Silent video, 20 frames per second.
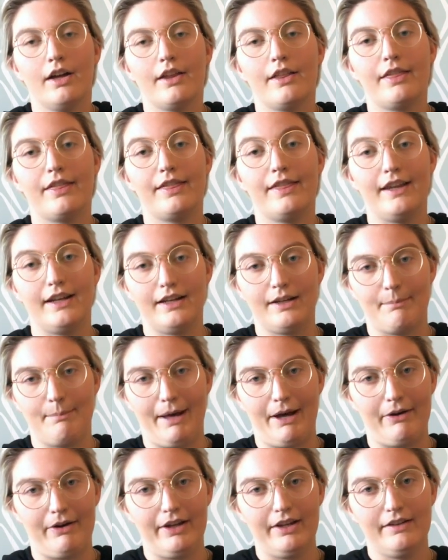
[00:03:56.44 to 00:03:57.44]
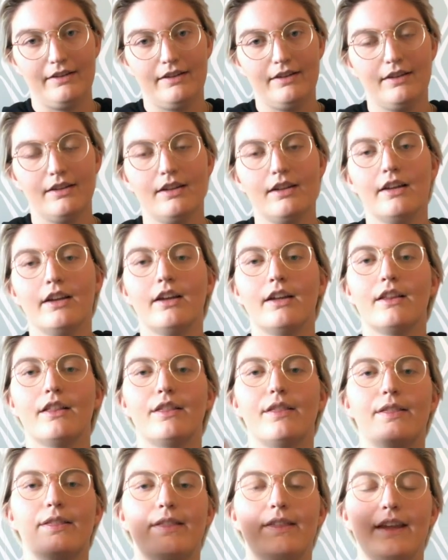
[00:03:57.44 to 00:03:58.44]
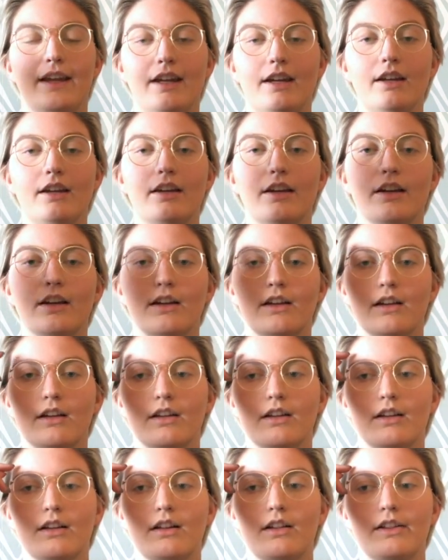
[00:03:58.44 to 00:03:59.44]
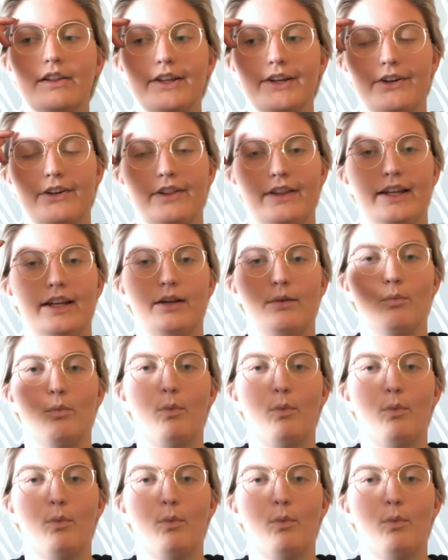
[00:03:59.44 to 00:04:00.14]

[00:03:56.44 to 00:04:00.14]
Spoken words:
Think about it. Think clearly.